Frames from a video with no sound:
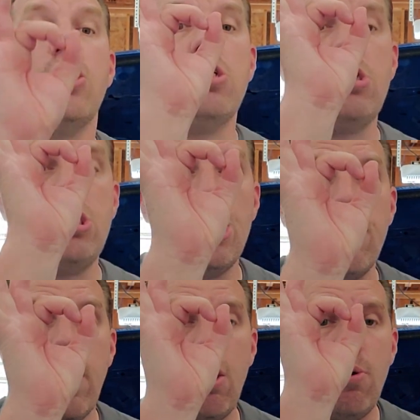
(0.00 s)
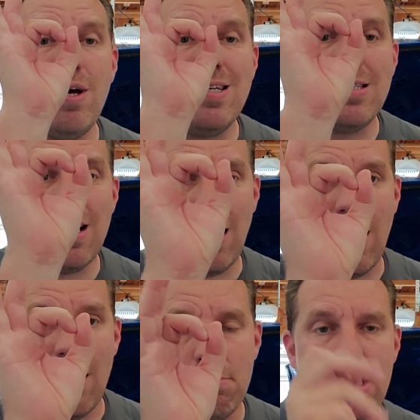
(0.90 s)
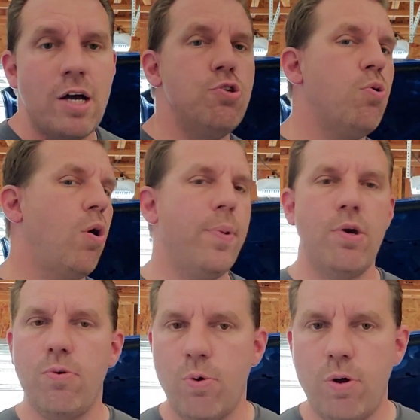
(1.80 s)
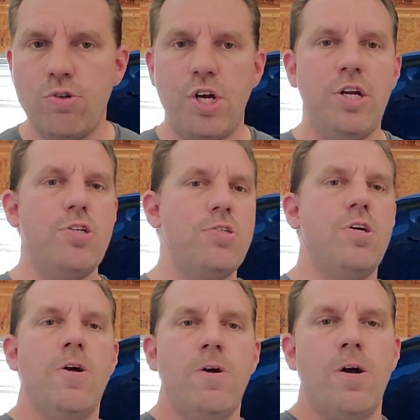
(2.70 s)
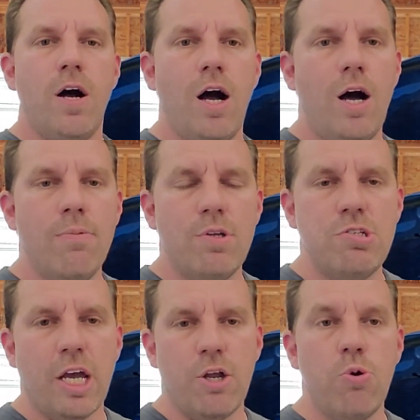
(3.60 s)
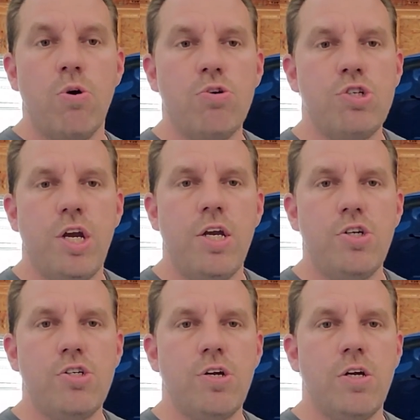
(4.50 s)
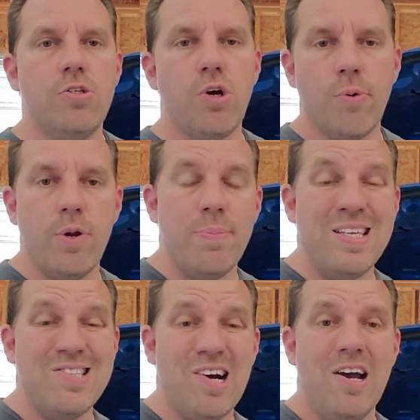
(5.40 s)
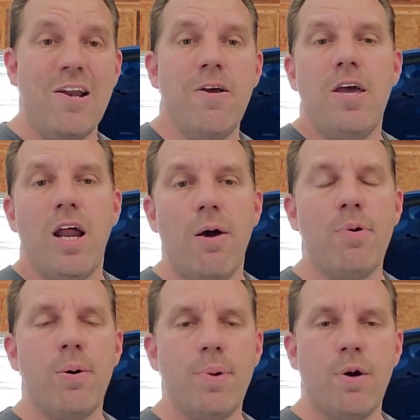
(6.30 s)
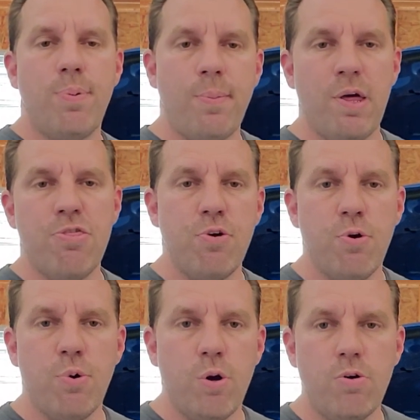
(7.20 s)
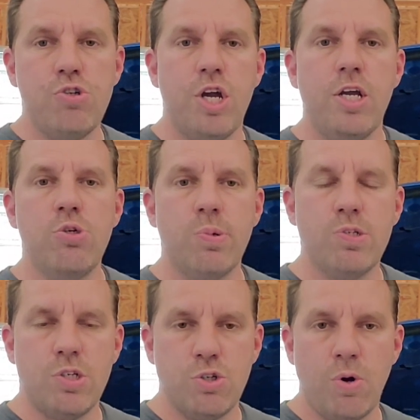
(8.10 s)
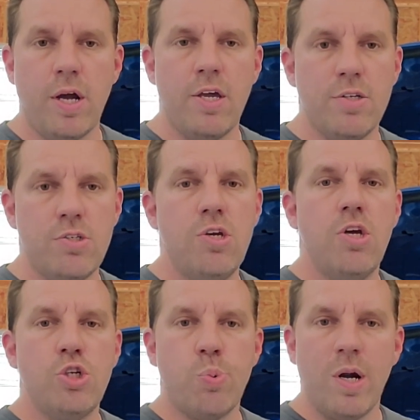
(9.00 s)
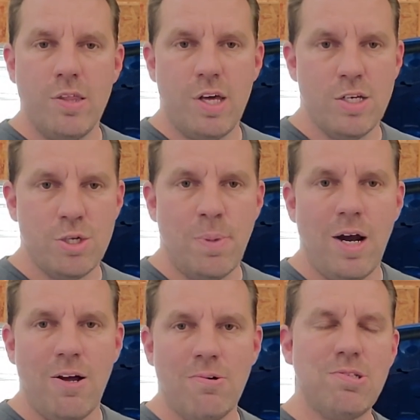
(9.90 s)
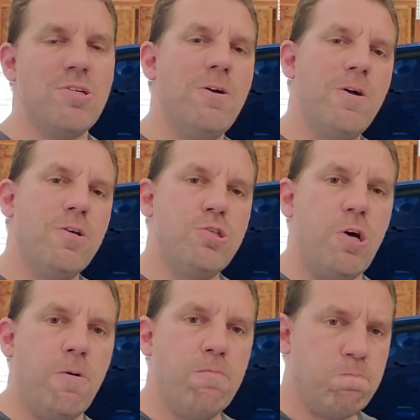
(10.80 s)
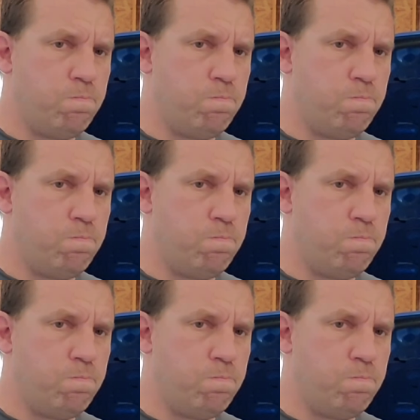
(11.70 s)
Zero times. I do all my own oil changes. The second oil change has already been done, and I'm coming up on my third oil change once the truck hits 20,000 miles. So,